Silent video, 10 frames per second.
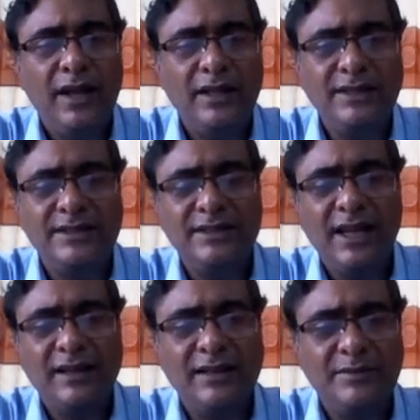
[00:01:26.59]
This
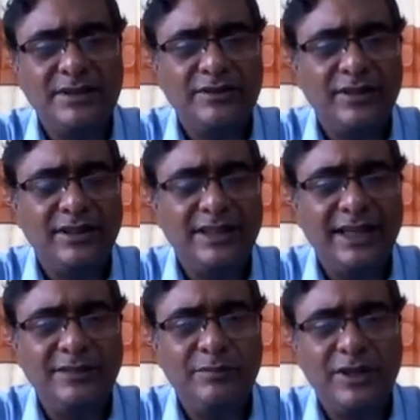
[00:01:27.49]
diagram is not
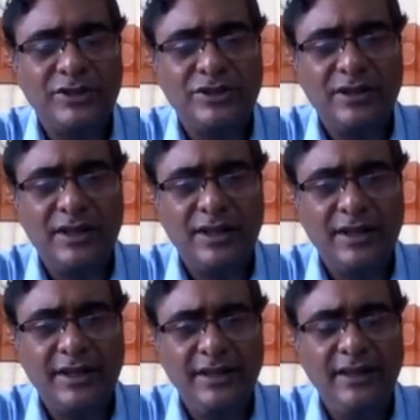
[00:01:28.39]
that much
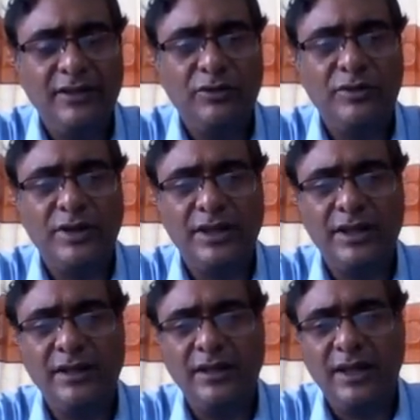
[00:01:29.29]
clear over
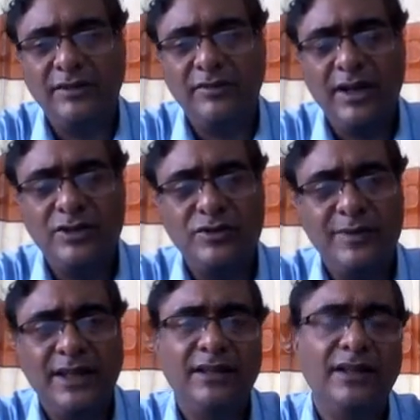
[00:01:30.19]
here. I tried to
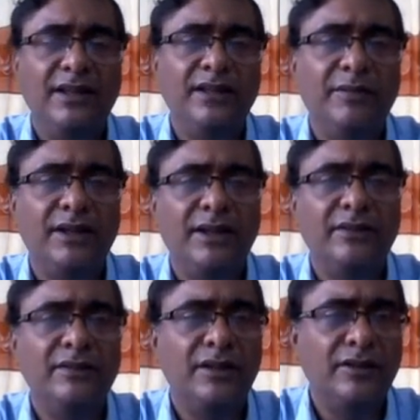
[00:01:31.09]
make it clear, but I
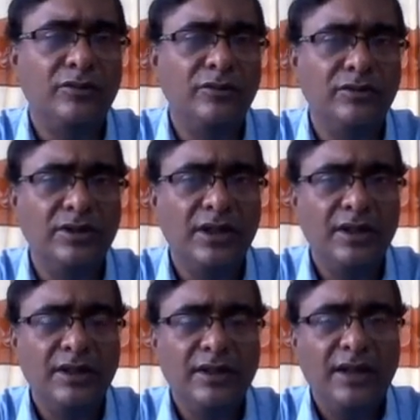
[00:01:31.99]
couldn't.
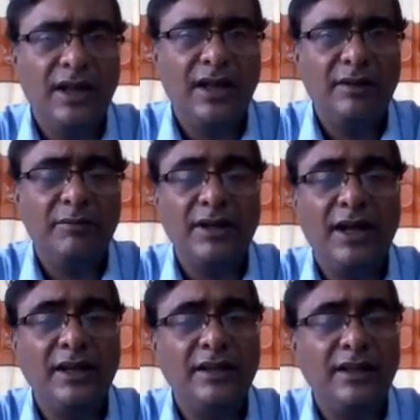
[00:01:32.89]
But
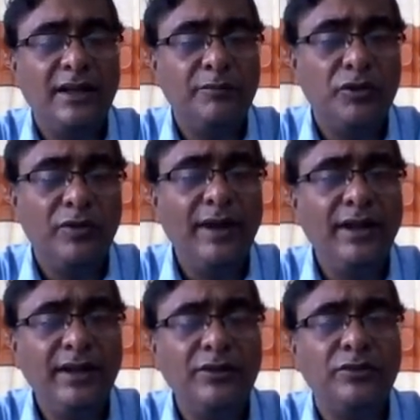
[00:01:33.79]
I
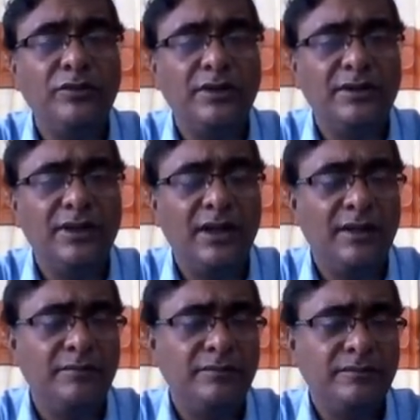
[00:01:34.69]
provided you
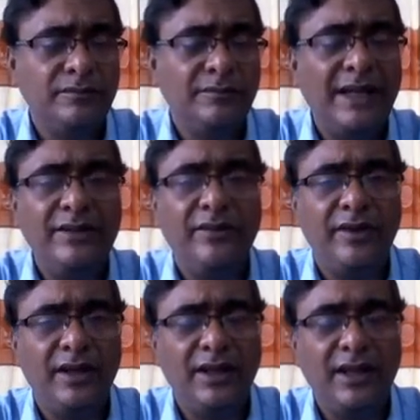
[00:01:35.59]
the
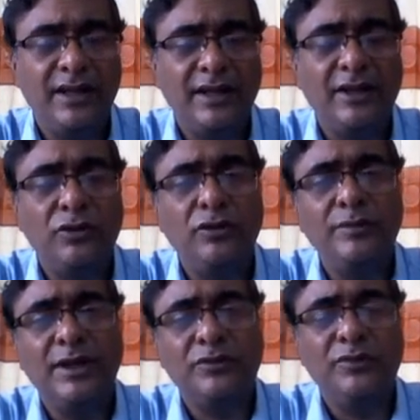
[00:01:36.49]
material, and I
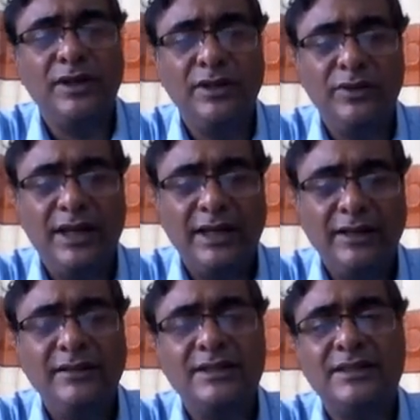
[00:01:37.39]
hope that when you will
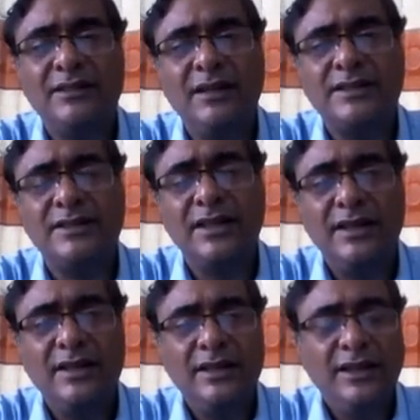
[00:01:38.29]
attend this class,
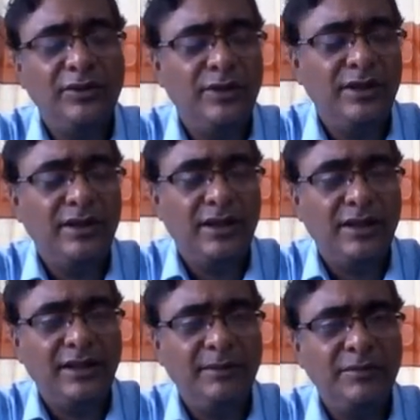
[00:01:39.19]
you will
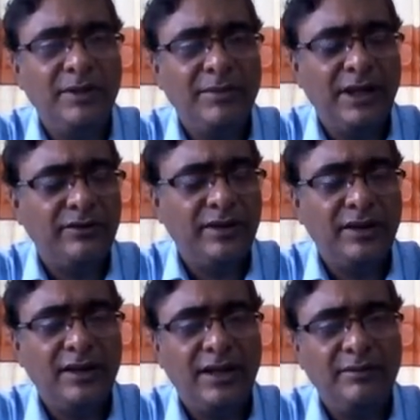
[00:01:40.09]
keep the
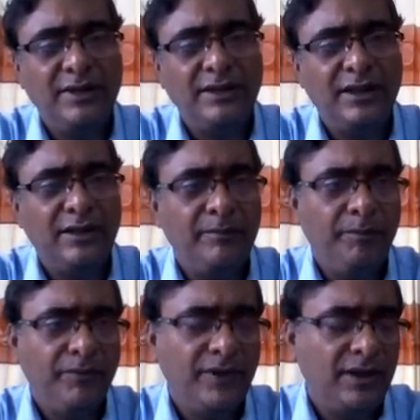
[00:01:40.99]
material, I mean the
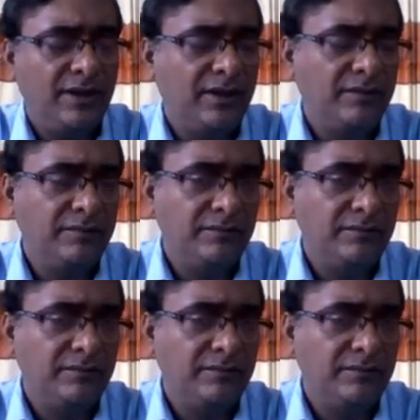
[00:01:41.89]
uh,